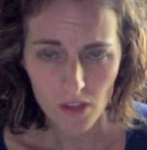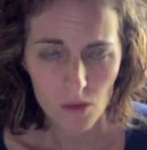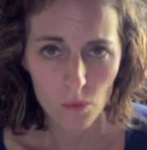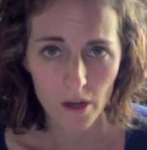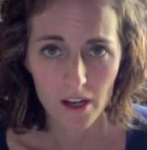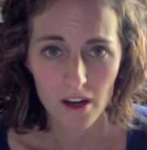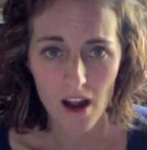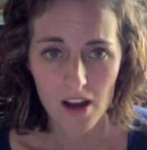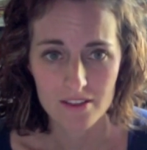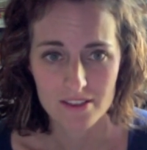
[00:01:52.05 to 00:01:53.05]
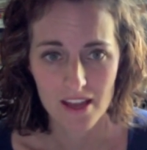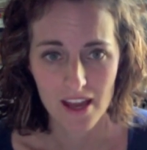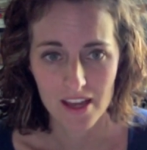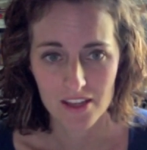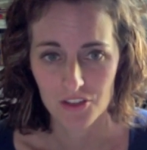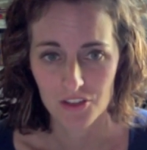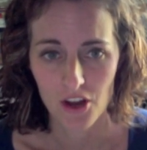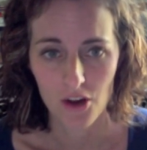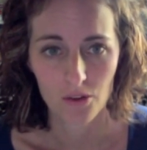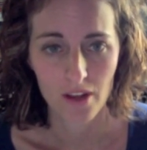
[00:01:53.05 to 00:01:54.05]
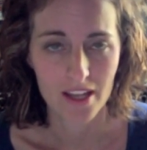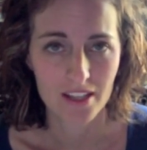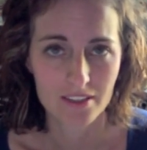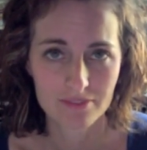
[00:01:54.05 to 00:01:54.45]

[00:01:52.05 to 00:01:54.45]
where I'll say, like